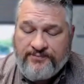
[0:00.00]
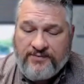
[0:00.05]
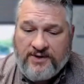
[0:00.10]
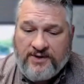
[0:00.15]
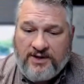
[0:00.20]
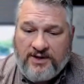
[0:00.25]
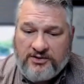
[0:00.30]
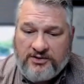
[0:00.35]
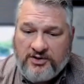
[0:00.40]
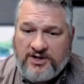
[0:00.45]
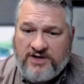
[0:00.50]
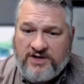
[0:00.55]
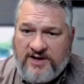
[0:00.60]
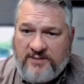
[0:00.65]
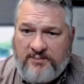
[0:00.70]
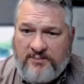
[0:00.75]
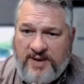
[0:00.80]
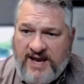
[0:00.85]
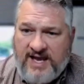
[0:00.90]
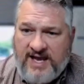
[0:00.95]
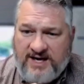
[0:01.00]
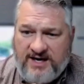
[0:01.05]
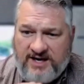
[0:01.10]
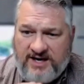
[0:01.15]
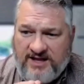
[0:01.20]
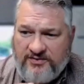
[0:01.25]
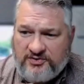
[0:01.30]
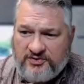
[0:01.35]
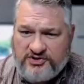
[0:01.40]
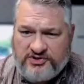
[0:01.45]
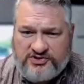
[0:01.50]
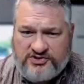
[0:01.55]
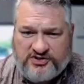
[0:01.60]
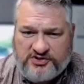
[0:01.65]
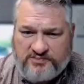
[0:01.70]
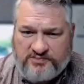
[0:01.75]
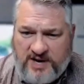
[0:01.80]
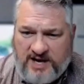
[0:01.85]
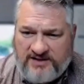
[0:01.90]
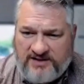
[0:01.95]
I look at that paint and there's just a
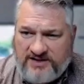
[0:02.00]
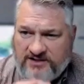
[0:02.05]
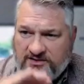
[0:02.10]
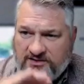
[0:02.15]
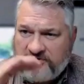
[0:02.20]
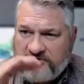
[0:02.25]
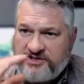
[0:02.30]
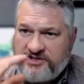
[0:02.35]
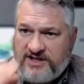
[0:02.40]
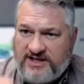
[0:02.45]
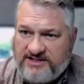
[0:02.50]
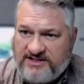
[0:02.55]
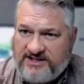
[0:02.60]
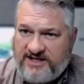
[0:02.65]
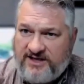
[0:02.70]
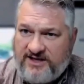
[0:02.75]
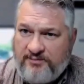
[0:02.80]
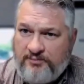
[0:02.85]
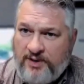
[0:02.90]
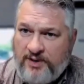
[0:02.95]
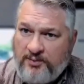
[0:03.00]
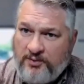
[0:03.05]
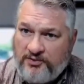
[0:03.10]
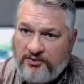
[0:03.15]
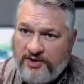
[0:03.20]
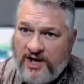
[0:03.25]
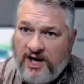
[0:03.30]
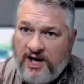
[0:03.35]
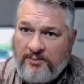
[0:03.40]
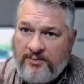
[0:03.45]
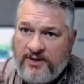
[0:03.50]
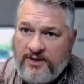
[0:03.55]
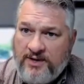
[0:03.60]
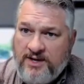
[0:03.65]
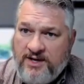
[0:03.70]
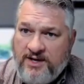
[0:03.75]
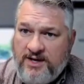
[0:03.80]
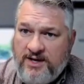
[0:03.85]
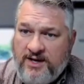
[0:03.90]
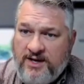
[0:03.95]
spot that looks like it's kind of bubbled up.
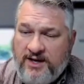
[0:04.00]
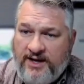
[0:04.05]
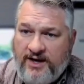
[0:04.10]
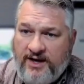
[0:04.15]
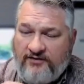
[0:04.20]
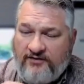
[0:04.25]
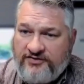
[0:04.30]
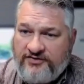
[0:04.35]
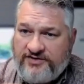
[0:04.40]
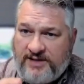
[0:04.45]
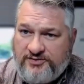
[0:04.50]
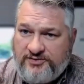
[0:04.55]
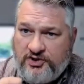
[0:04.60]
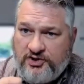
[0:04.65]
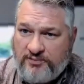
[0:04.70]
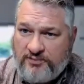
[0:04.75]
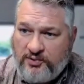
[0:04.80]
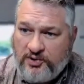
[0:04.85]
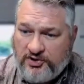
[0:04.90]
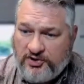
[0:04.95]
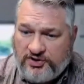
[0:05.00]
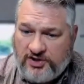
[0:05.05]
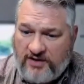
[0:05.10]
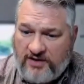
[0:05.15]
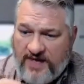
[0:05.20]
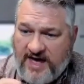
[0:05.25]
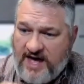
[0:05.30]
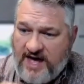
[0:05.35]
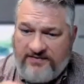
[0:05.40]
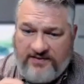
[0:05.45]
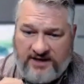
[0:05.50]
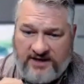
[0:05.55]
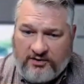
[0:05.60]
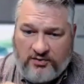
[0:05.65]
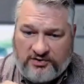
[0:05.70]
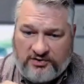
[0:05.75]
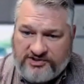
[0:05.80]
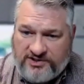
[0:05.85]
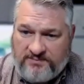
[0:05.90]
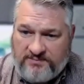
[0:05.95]
And oftentimes you can push on that, and then of
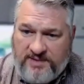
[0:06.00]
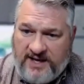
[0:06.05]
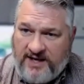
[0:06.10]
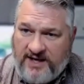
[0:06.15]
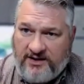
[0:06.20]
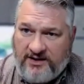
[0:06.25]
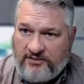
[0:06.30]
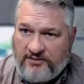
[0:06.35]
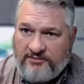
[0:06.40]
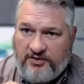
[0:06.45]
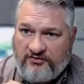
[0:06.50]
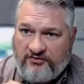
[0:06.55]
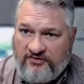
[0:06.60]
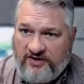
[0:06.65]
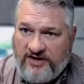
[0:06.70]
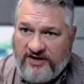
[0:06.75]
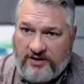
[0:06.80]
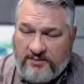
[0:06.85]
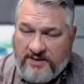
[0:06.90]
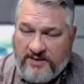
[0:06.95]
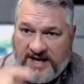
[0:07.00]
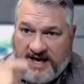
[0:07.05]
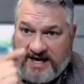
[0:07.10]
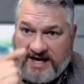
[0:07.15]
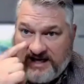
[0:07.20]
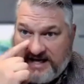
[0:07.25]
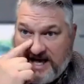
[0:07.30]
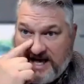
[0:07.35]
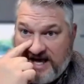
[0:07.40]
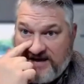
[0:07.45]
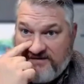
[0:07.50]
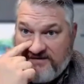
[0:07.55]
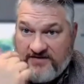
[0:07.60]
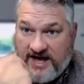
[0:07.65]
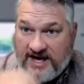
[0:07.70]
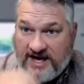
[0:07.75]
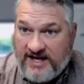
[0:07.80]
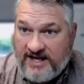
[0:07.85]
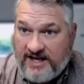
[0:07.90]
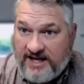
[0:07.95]
course it may your finger may kind of cave
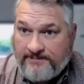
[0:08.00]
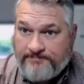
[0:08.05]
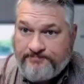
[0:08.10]
that in.